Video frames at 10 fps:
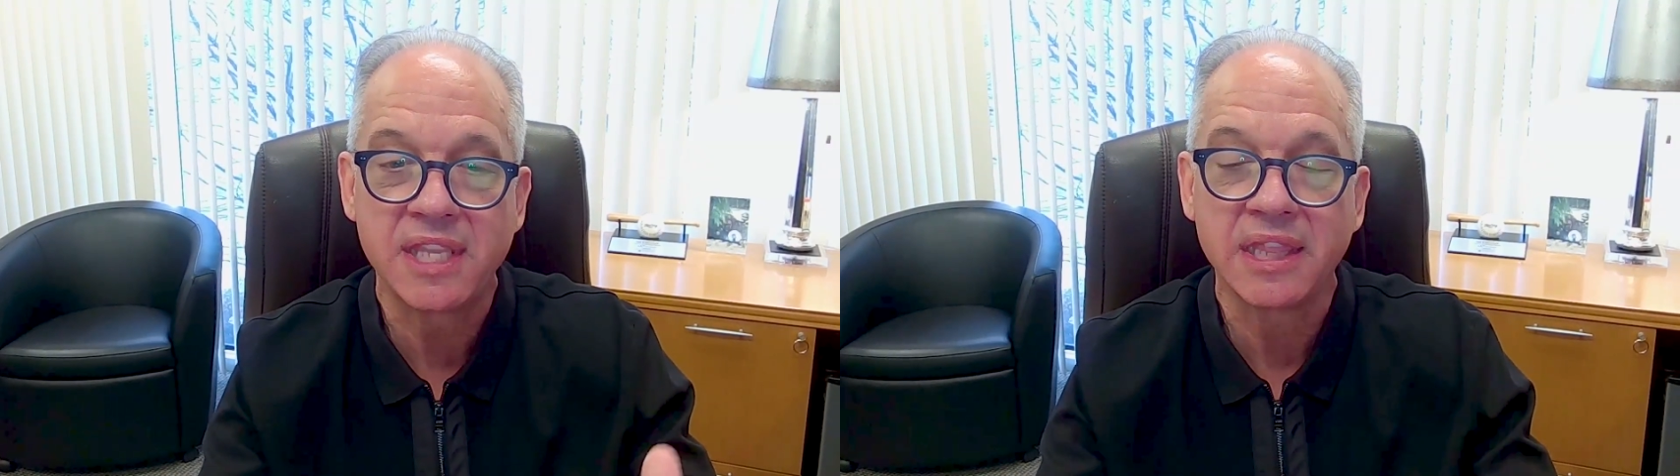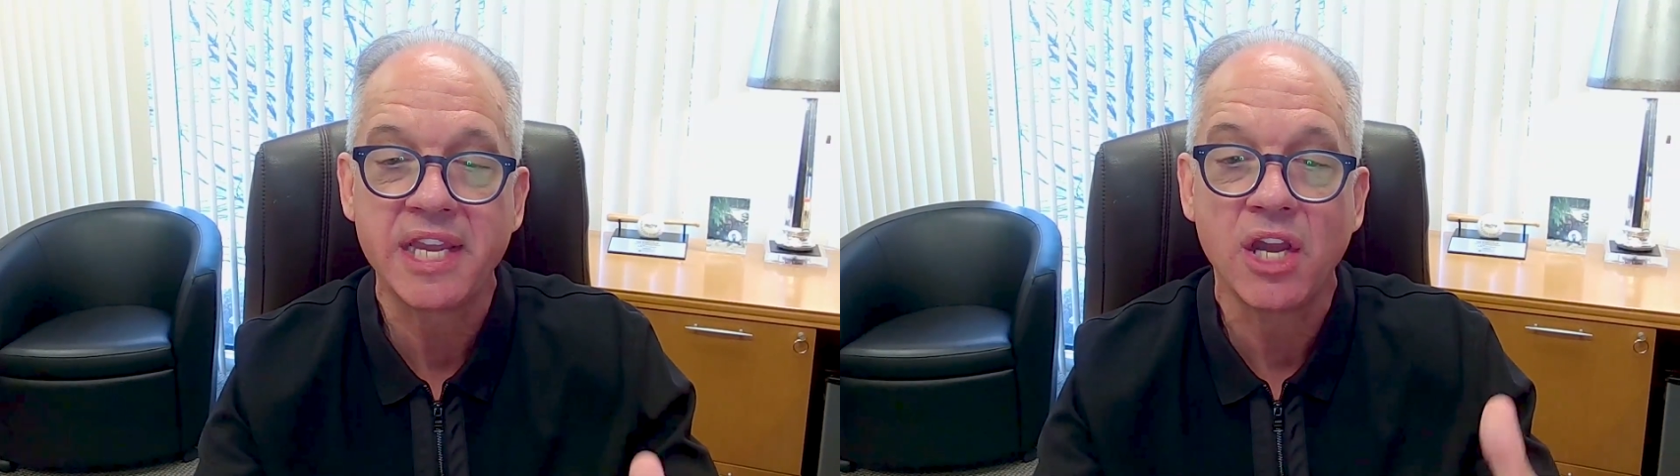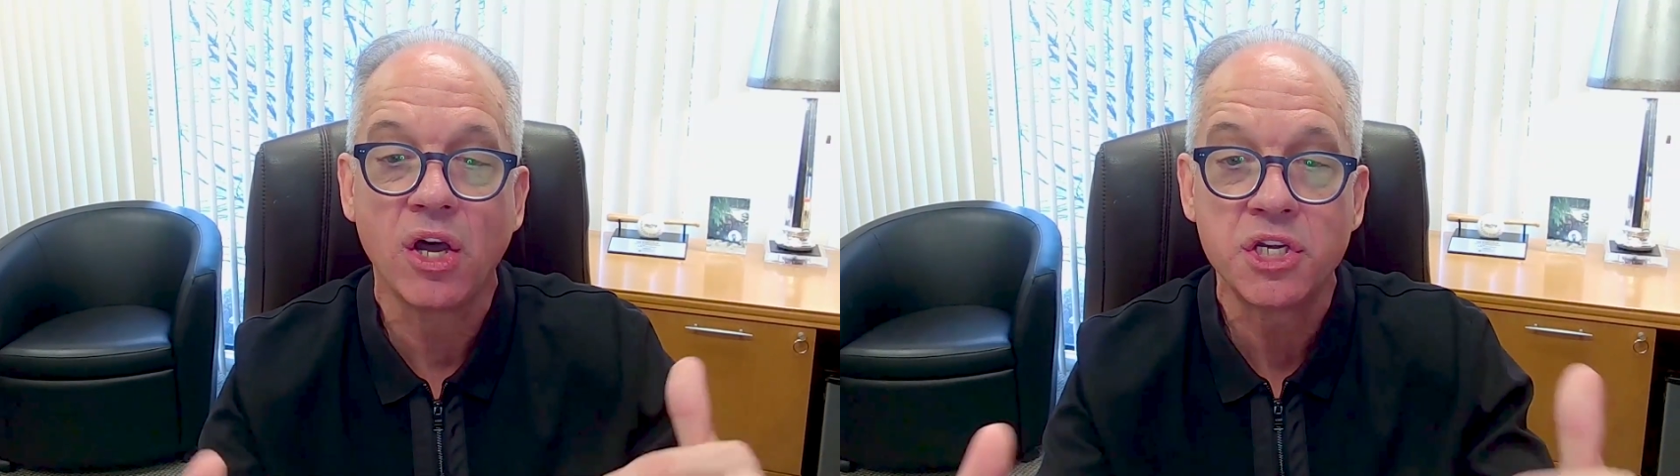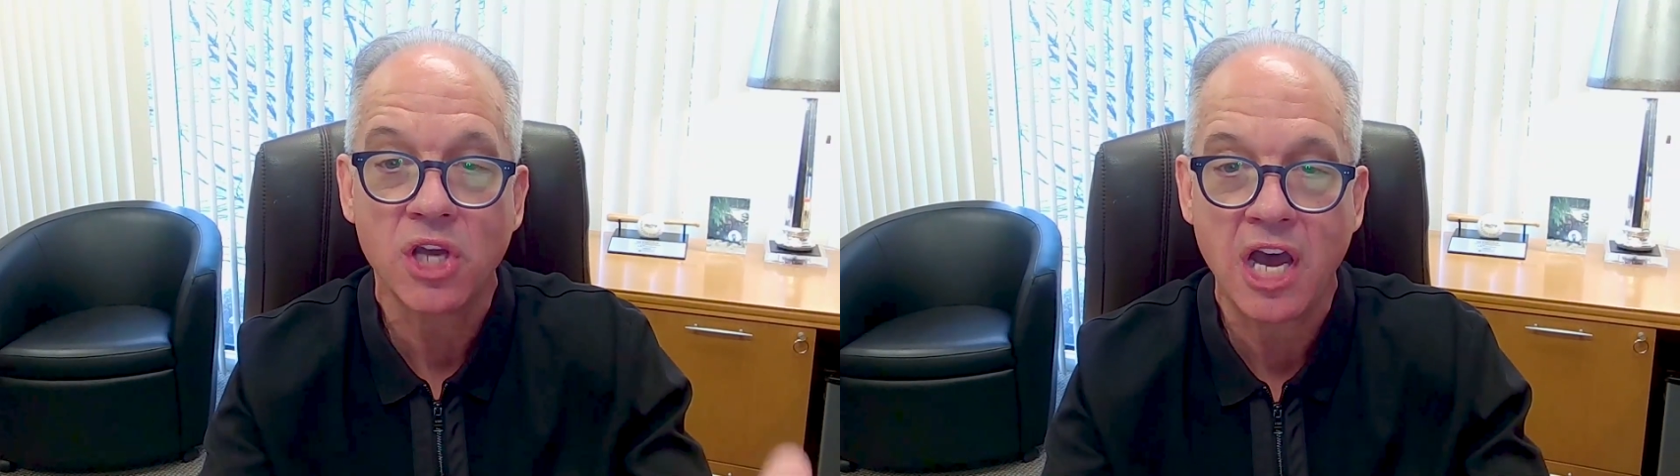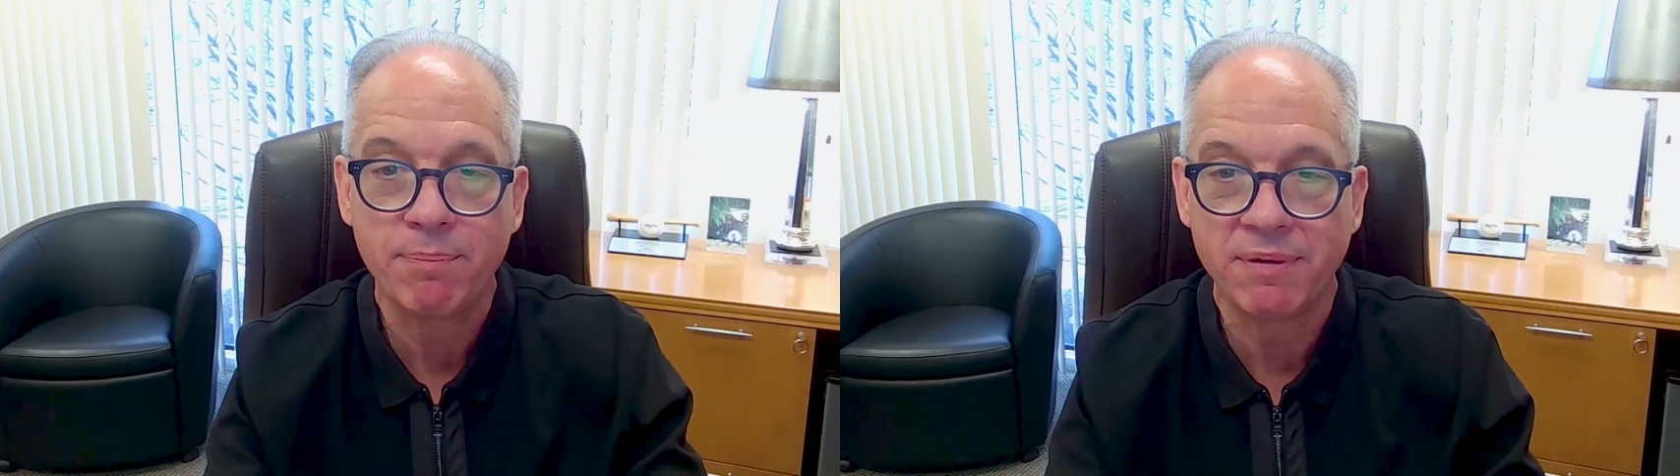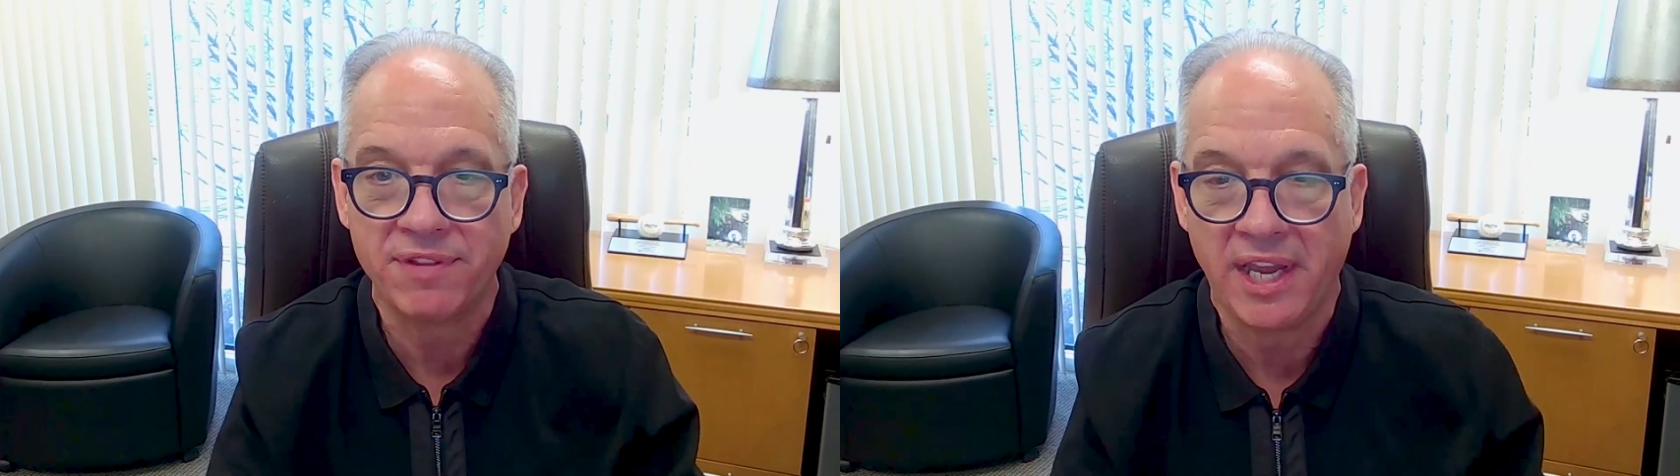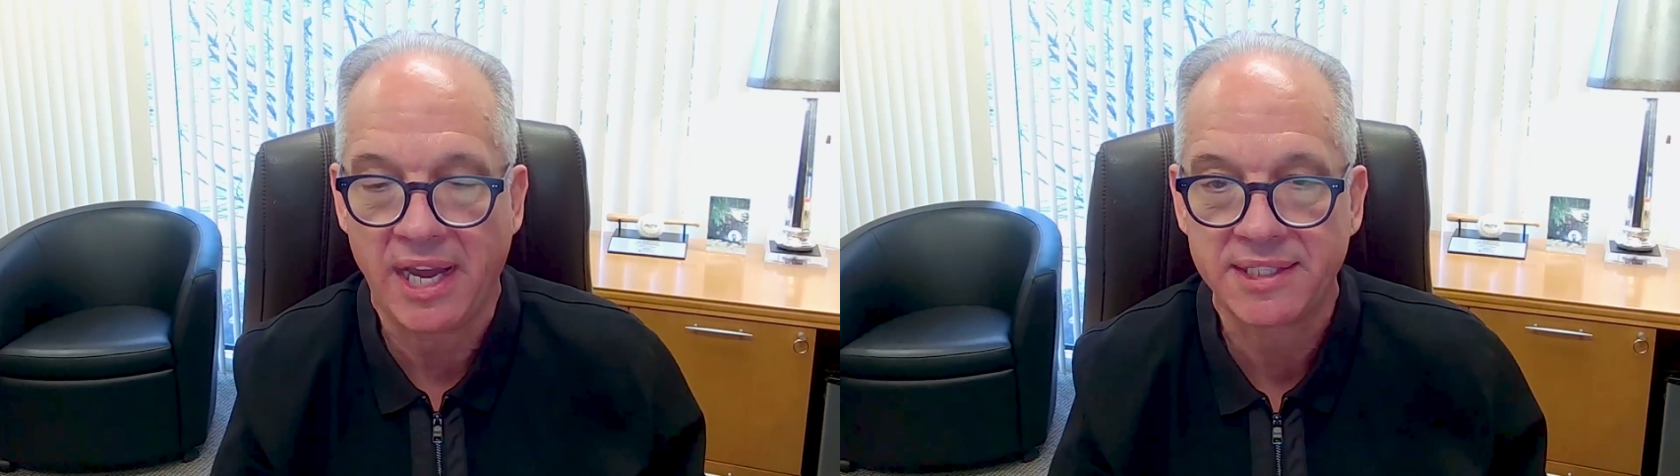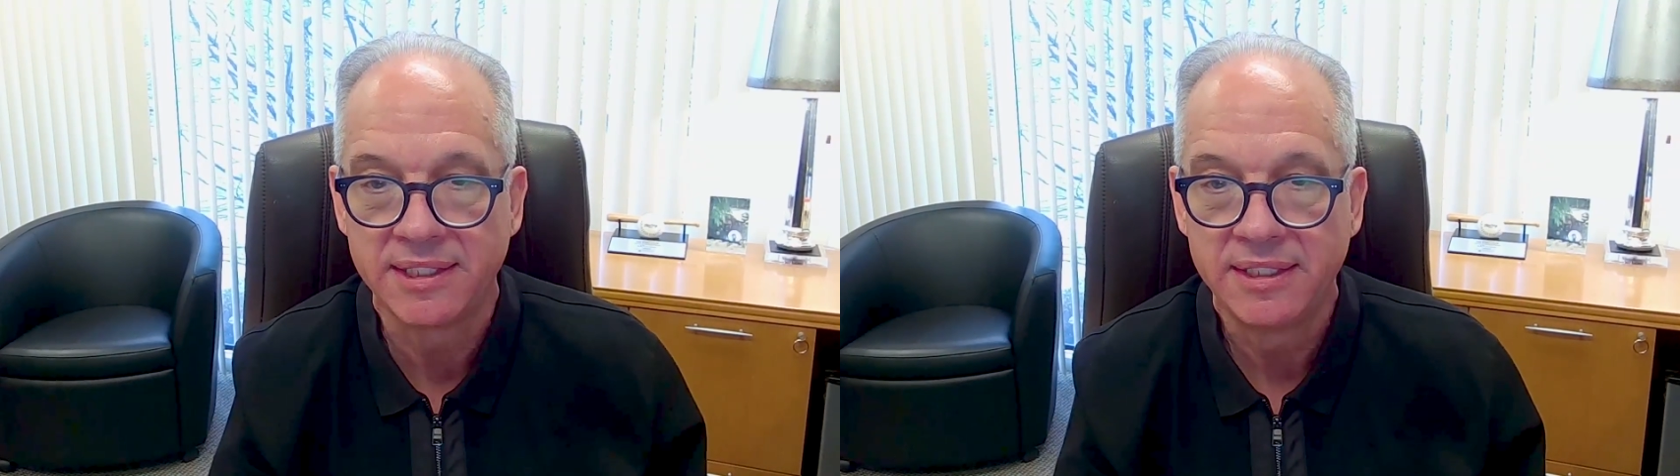layer on top of
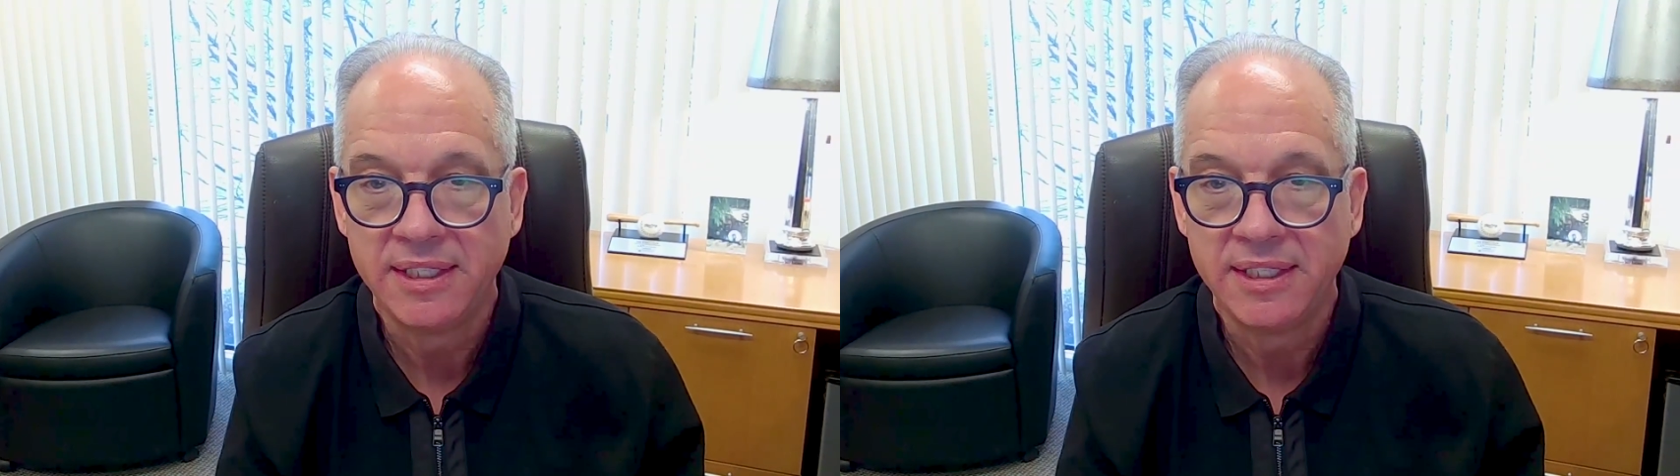that.